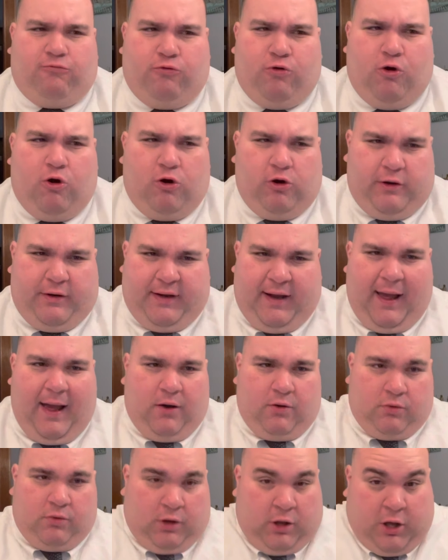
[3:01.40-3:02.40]
role, and
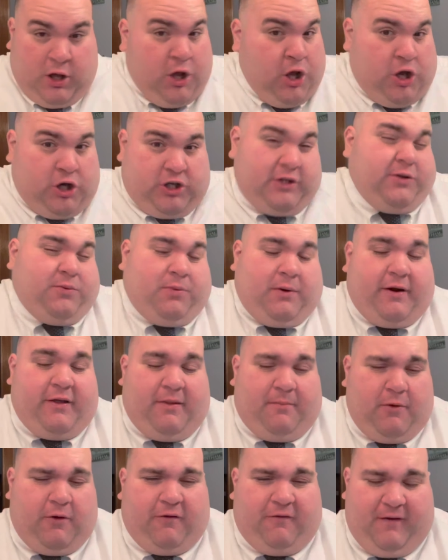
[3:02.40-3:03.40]
now she's one of
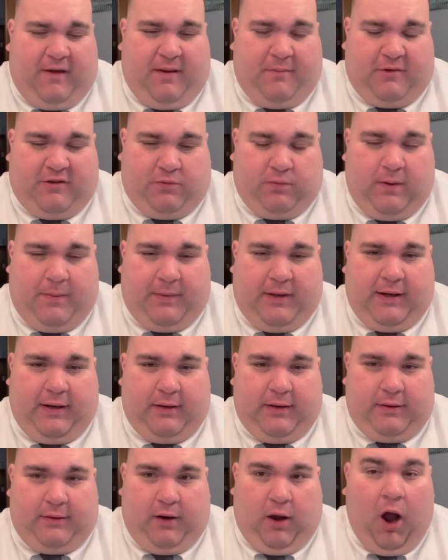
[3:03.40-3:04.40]
the most famous women
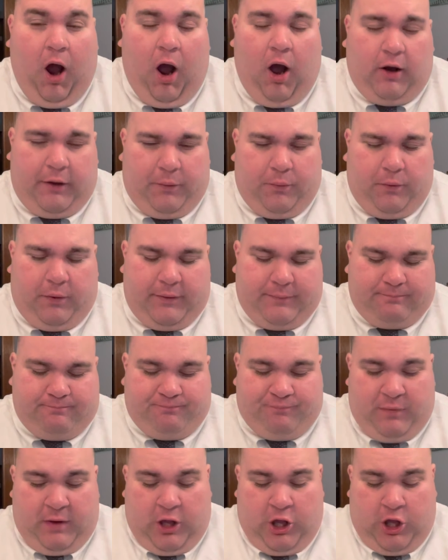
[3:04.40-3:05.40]
in Hollywood.
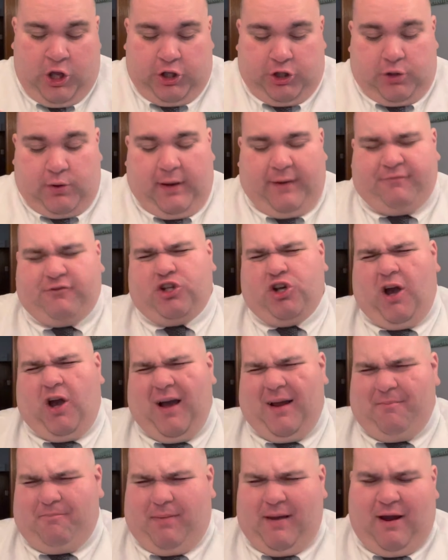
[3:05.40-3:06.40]
You have
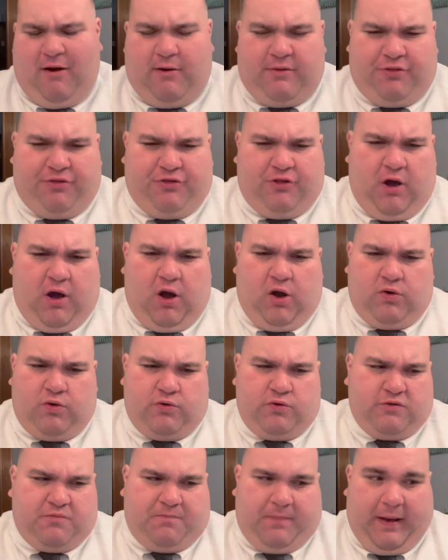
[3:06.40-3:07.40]
John Barenthal,
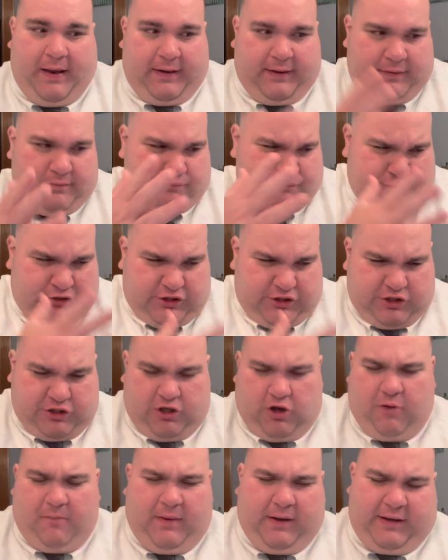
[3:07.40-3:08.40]
who's been in
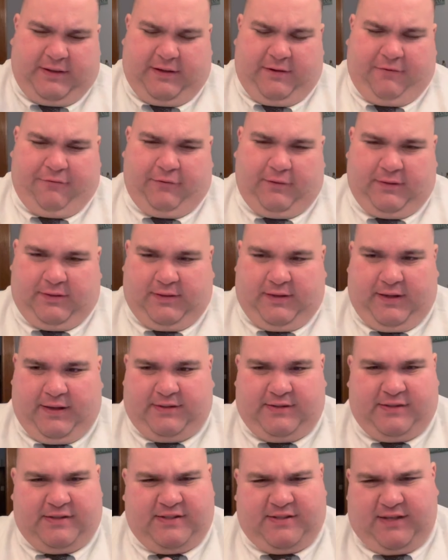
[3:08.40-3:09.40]
so many different
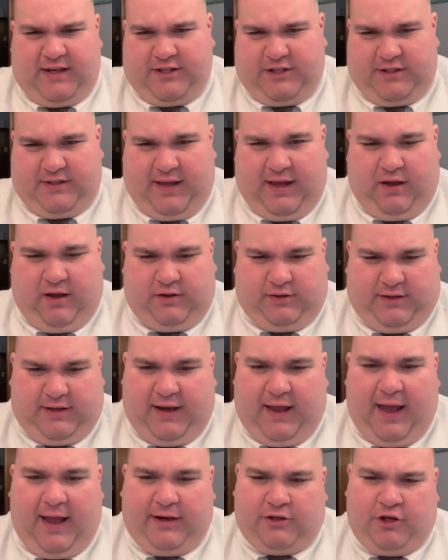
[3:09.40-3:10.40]
things, is such a
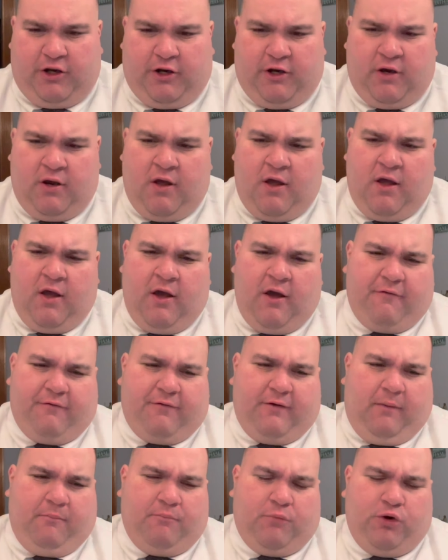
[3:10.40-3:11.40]
talented actor,
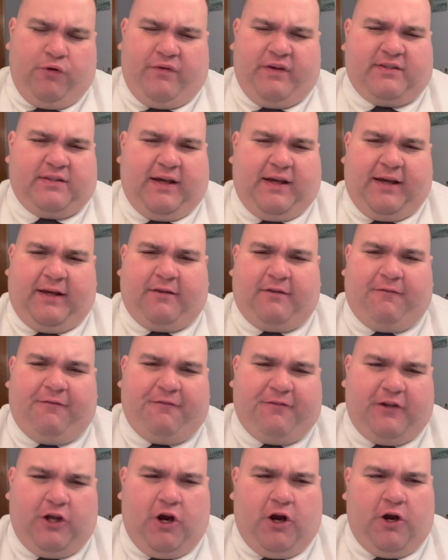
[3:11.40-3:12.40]
from movies like
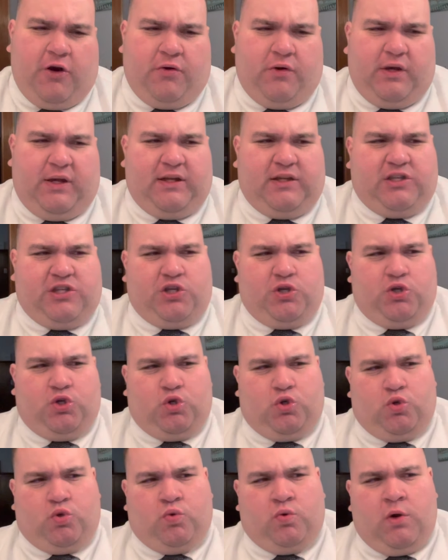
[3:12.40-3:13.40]
Fury
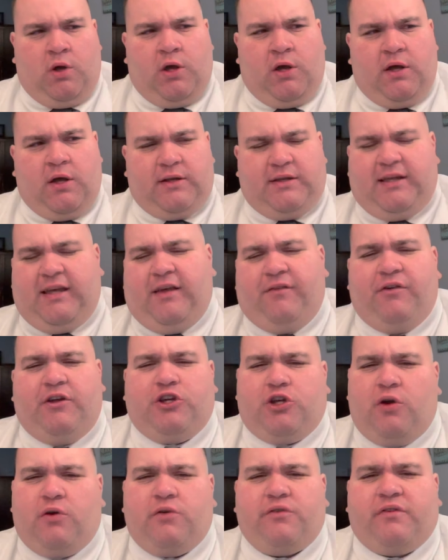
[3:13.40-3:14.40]
to TV
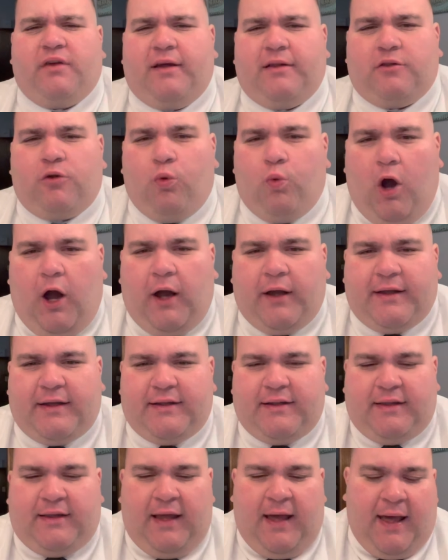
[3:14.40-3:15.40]
shows like The
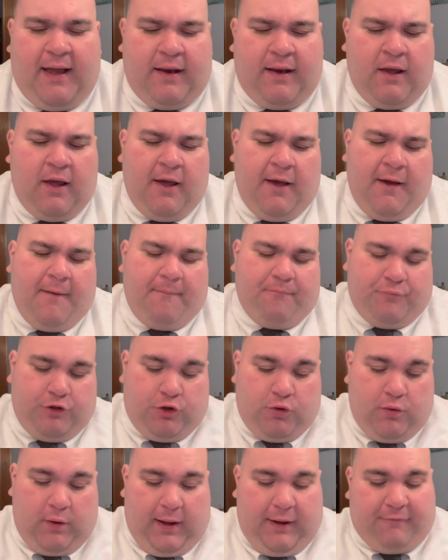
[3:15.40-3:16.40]
Walking Dead.
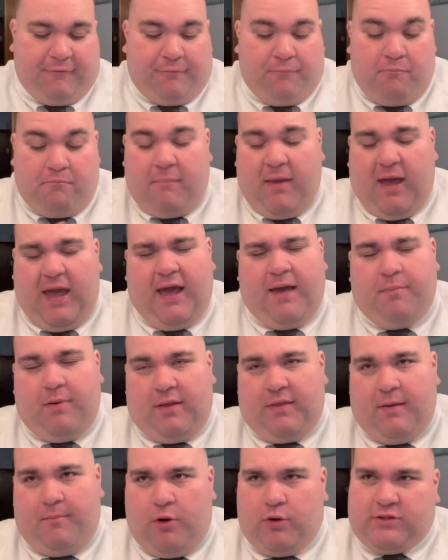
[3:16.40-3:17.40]
You have maybe
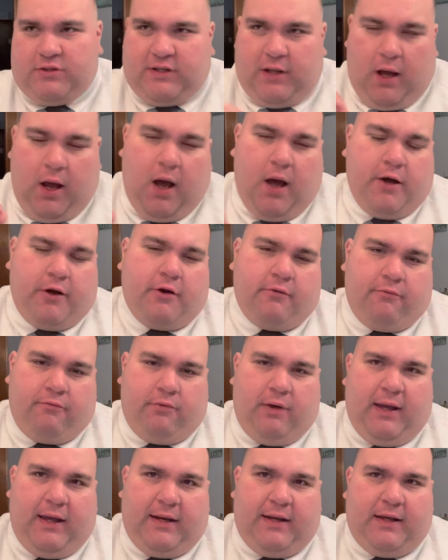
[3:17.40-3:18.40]
the most
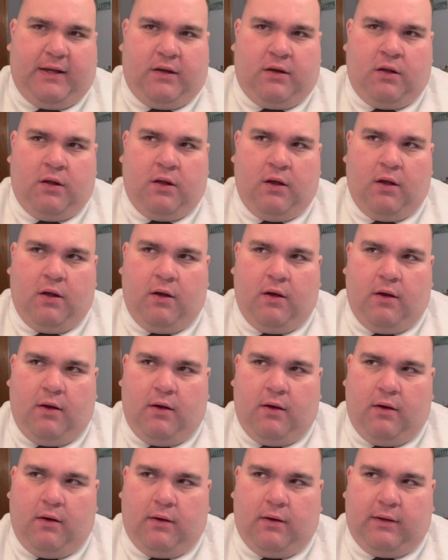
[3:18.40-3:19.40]
underrated
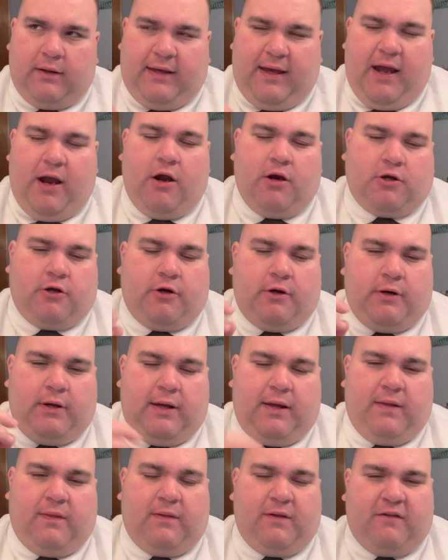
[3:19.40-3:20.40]
character
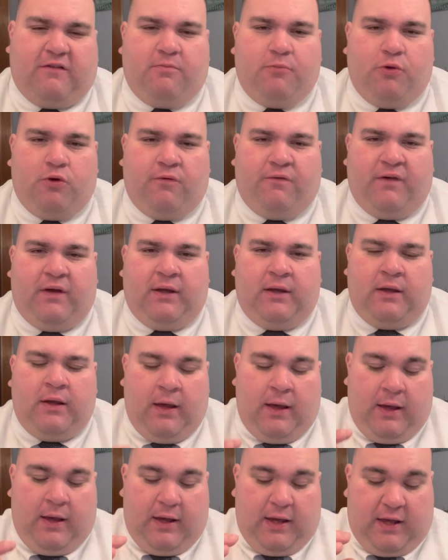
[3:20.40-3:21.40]
in this movie
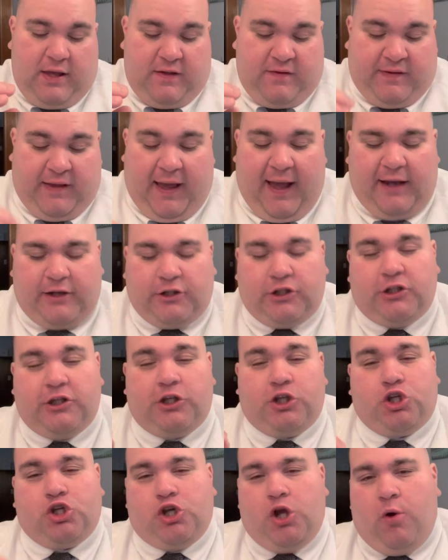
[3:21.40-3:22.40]
is actually
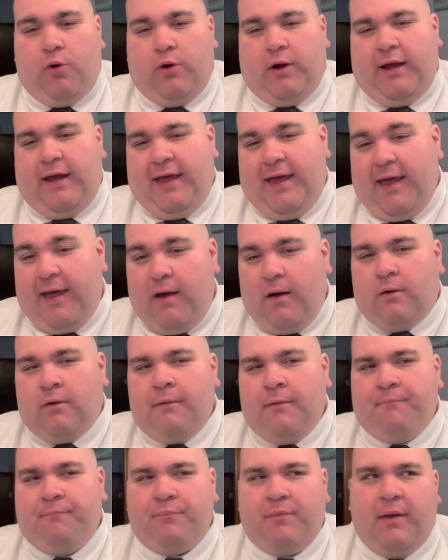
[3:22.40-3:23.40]
Jonah
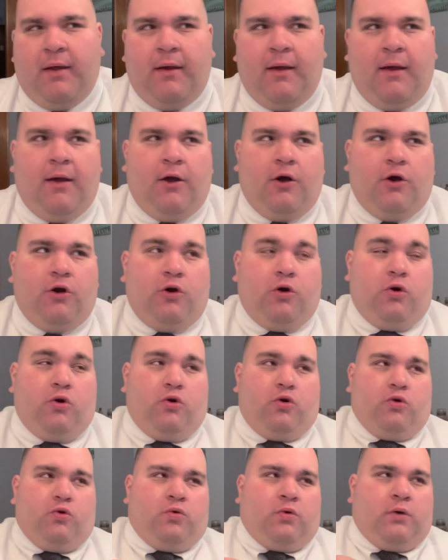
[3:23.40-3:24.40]
Hill,
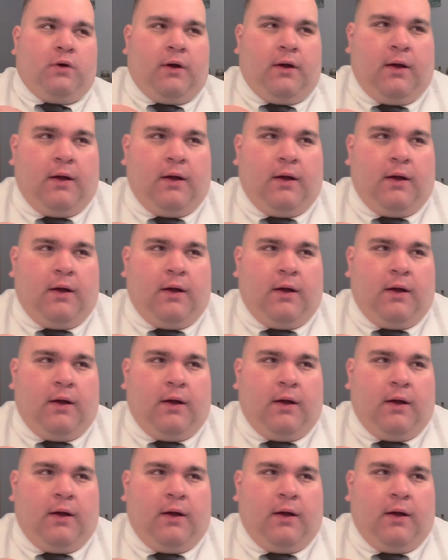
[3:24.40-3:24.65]
who